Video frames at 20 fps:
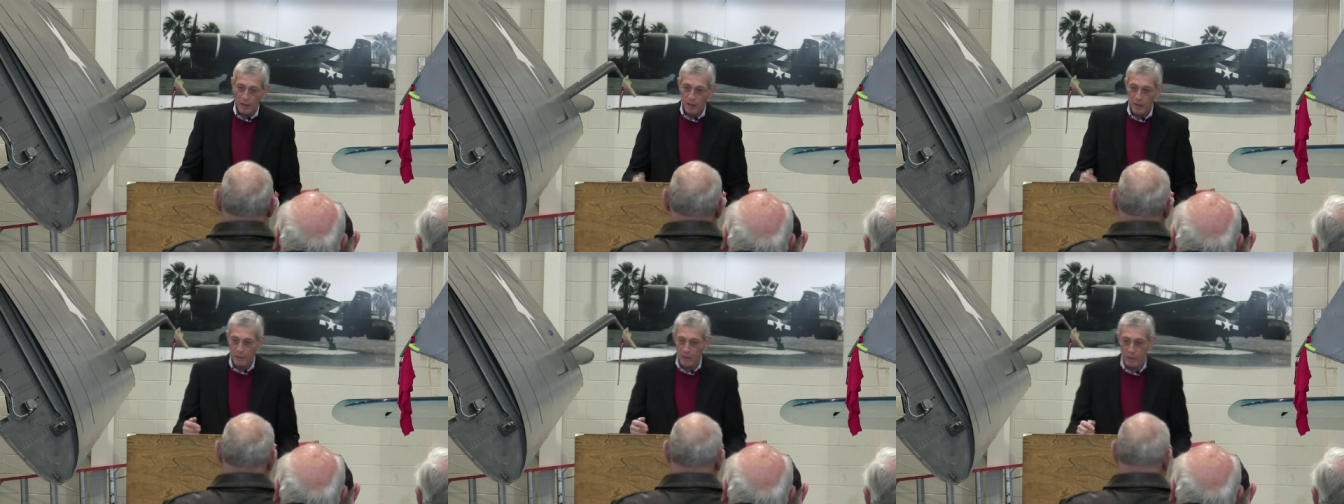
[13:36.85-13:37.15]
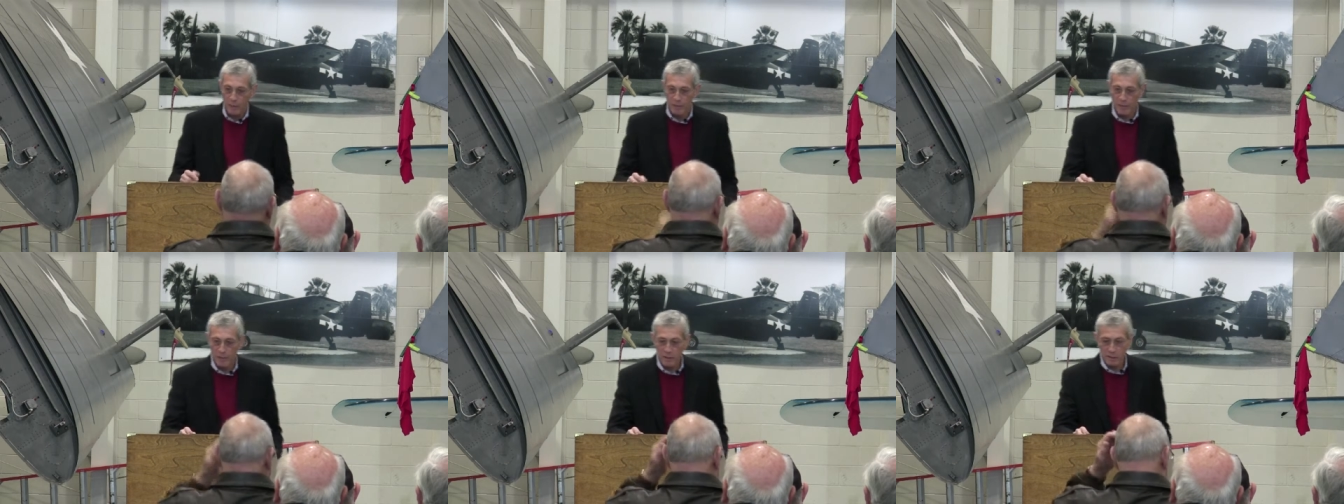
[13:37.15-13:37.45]

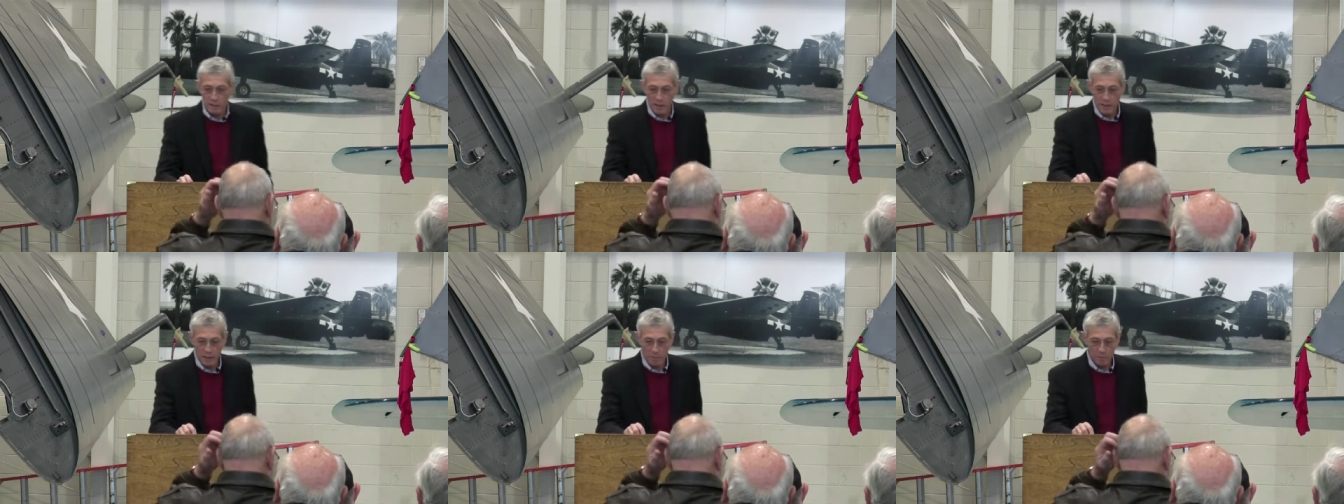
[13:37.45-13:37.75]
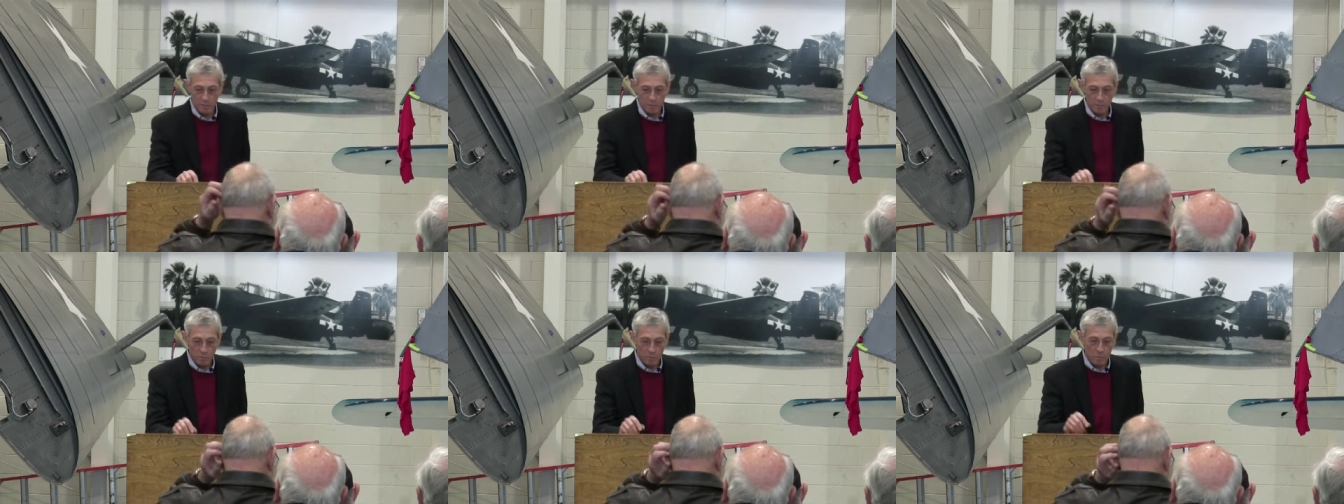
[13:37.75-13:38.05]
Uh, in the
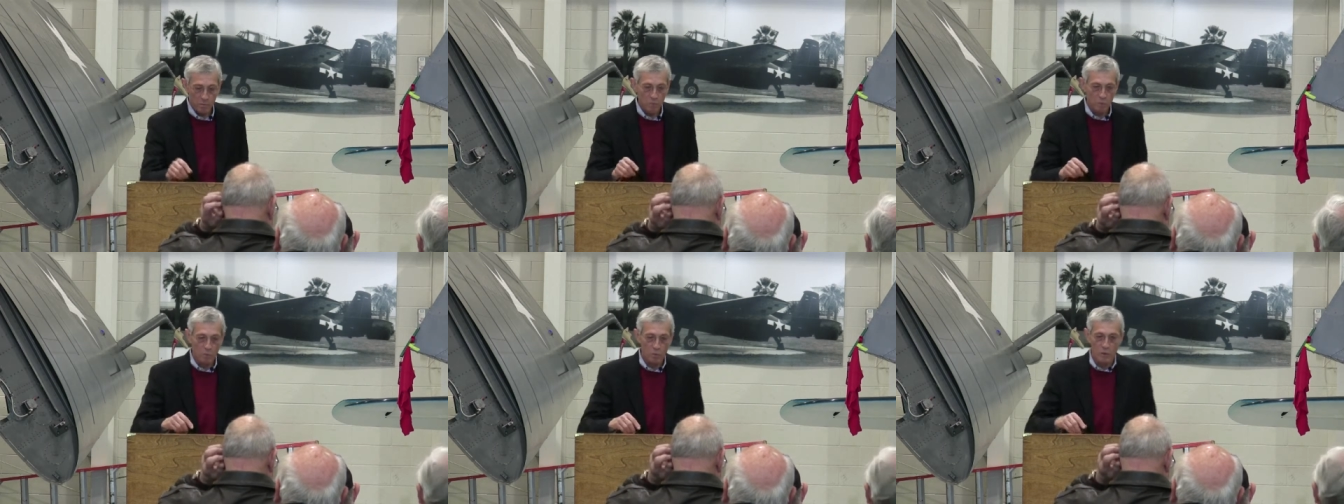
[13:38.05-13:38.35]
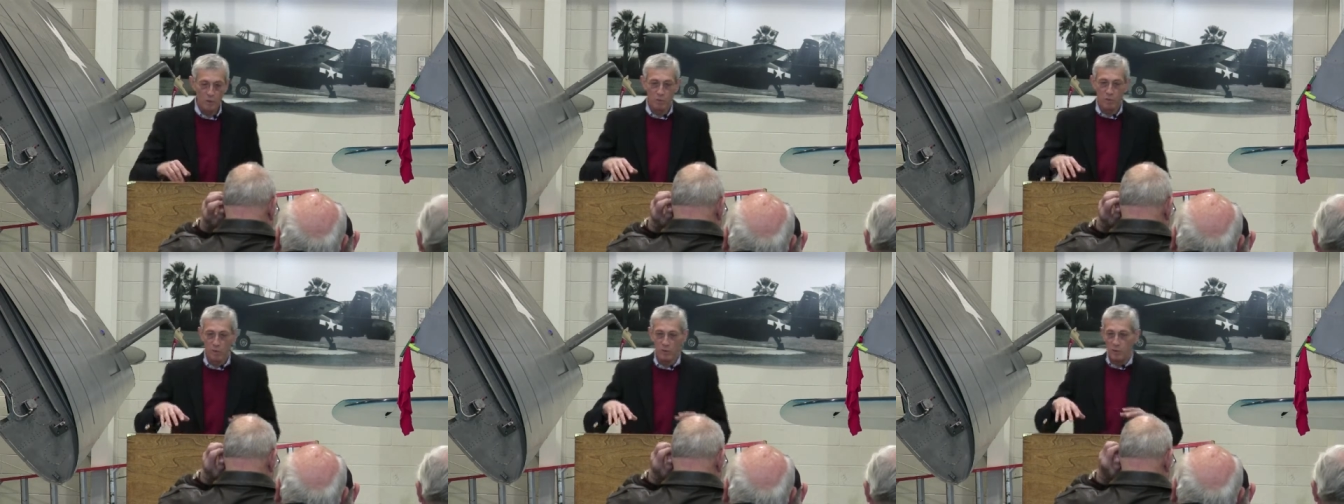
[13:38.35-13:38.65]
meantime,
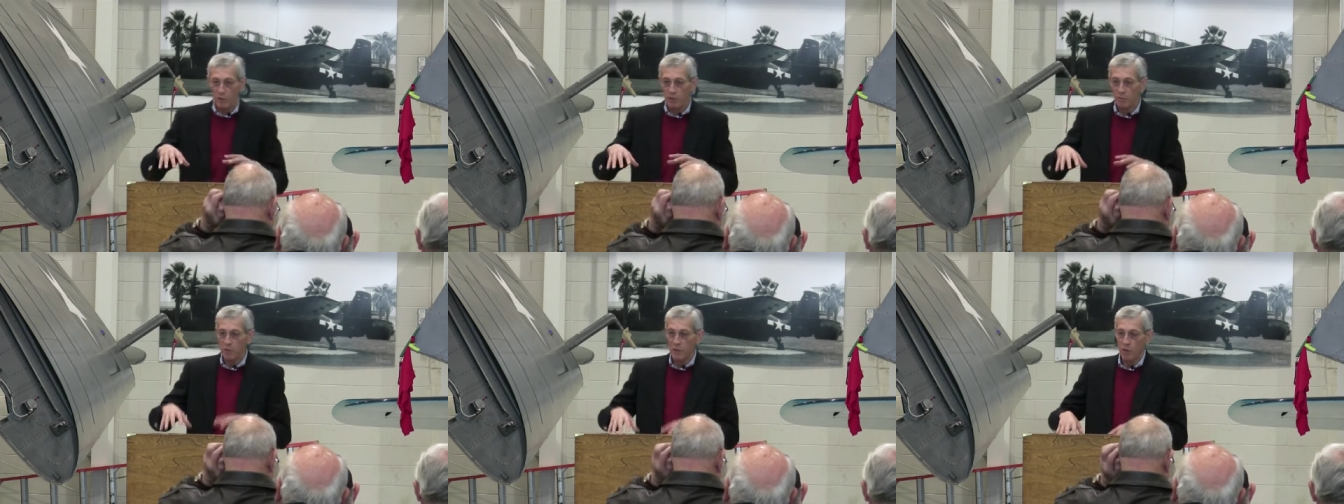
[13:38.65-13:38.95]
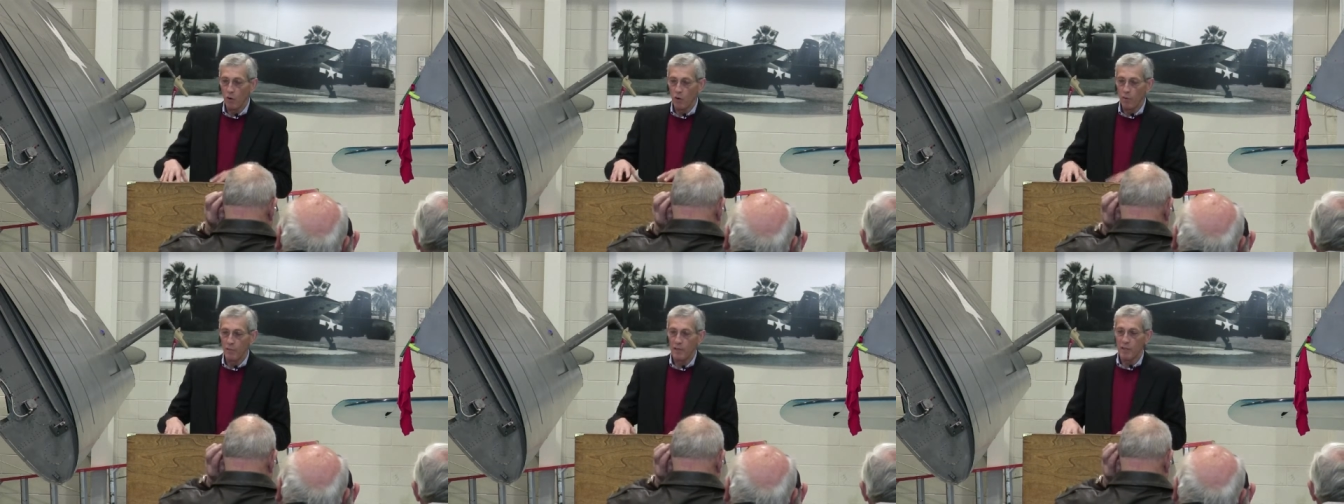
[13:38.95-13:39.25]
we were
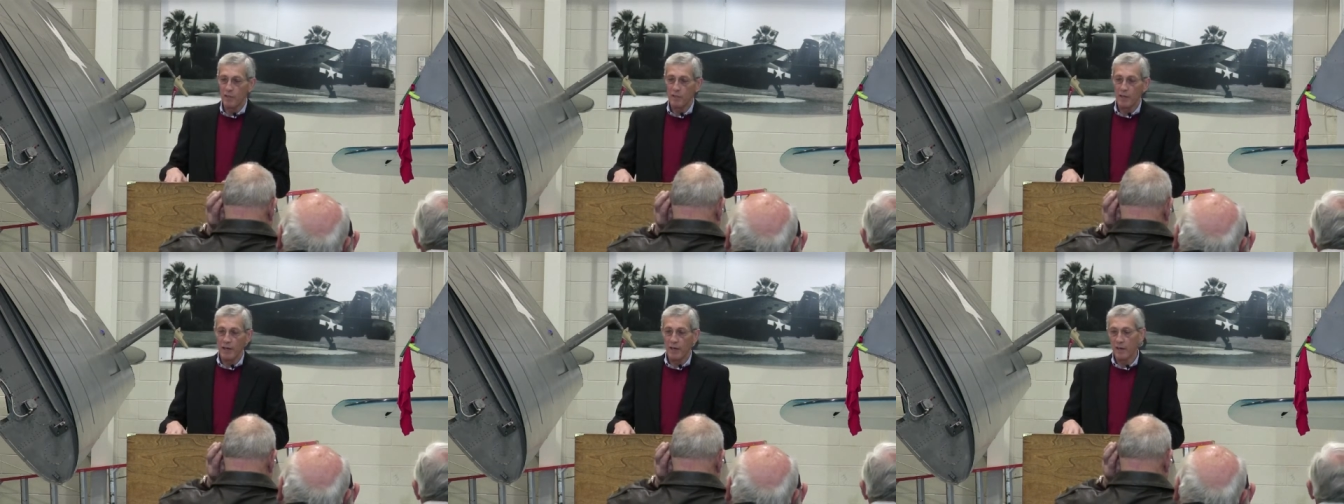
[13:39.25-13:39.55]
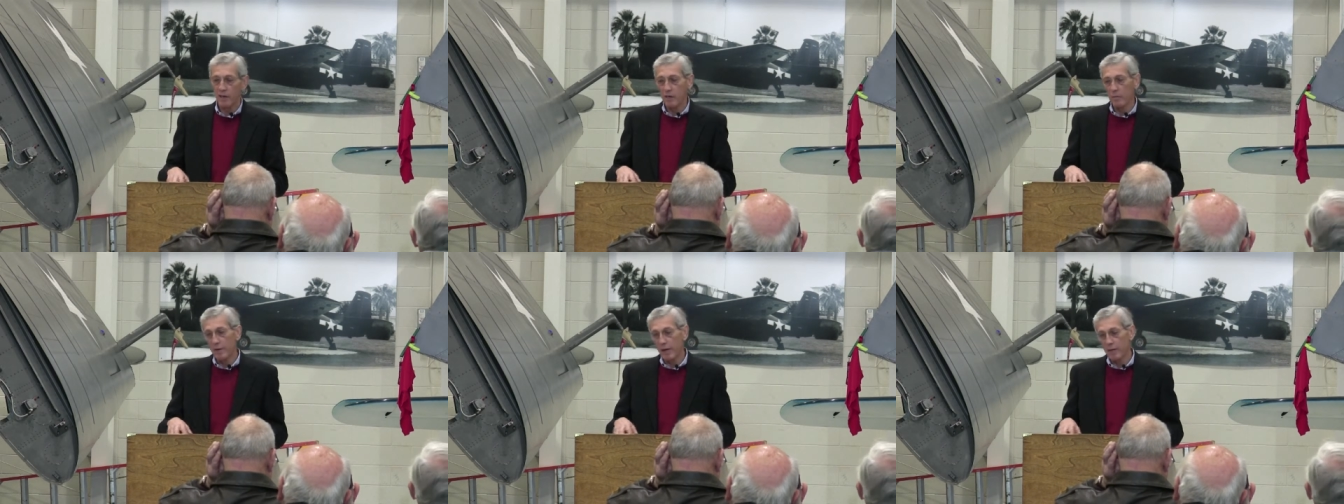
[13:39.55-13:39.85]
had been orbiting
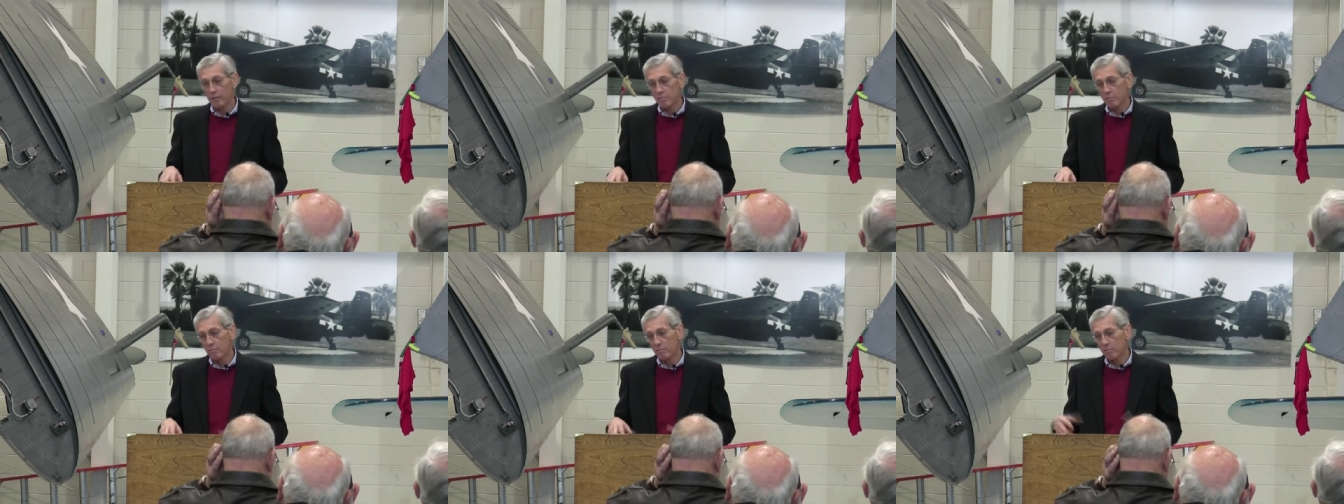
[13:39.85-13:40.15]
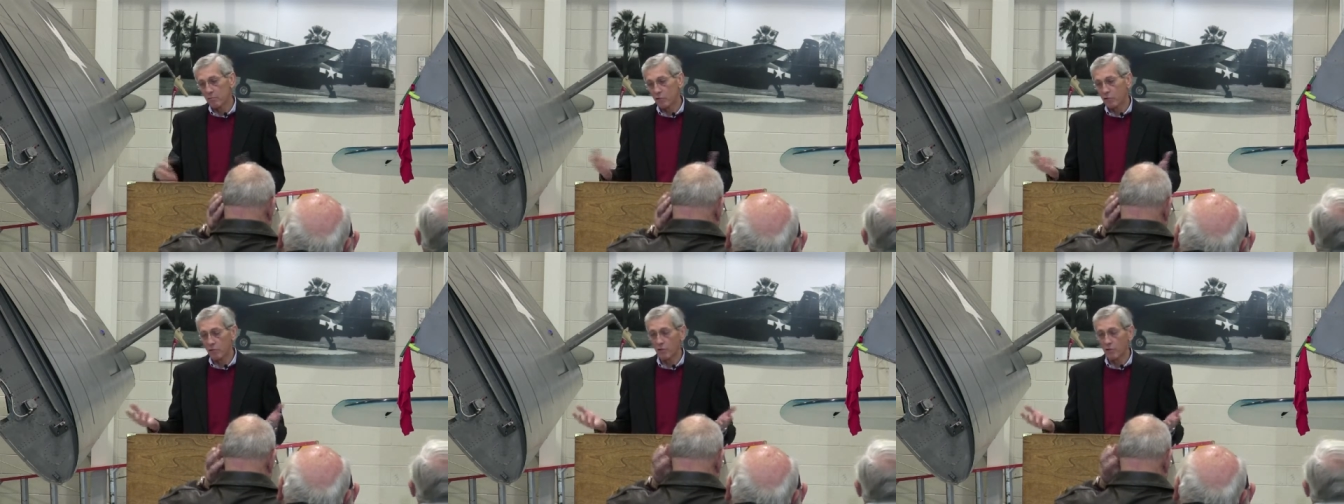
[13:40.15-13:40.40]
down about